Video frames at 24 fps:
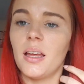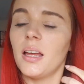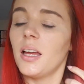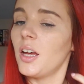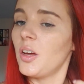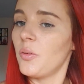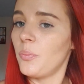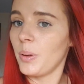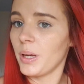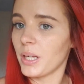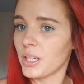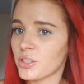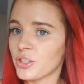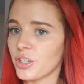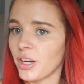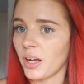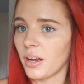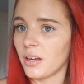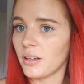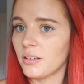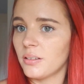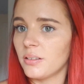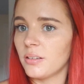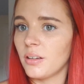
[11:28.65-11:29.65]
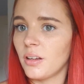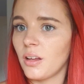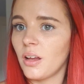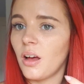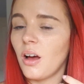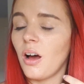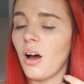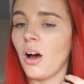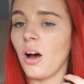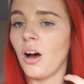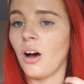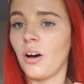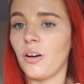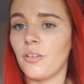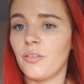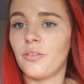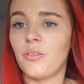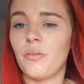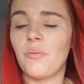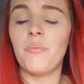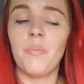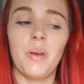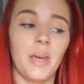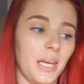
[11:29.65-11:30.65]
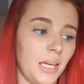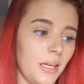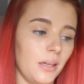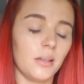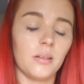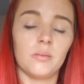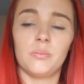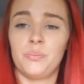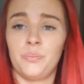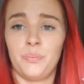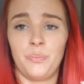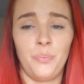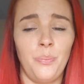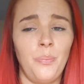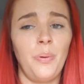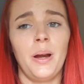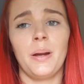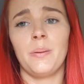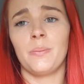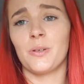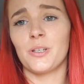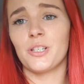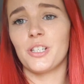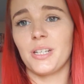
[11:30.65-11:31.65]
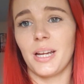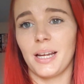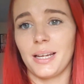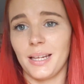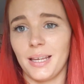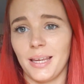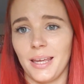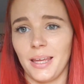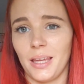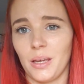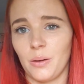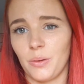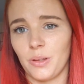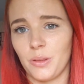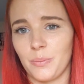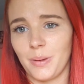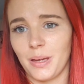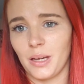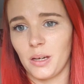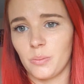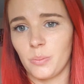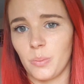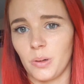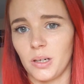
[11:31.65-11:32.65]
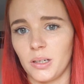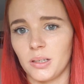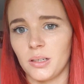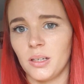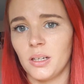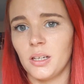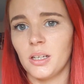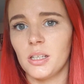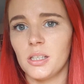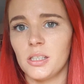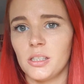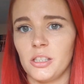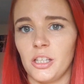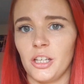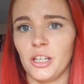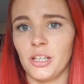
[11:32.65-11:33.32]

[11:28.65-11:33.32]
a picture of me pretty much standing here with makeup on, so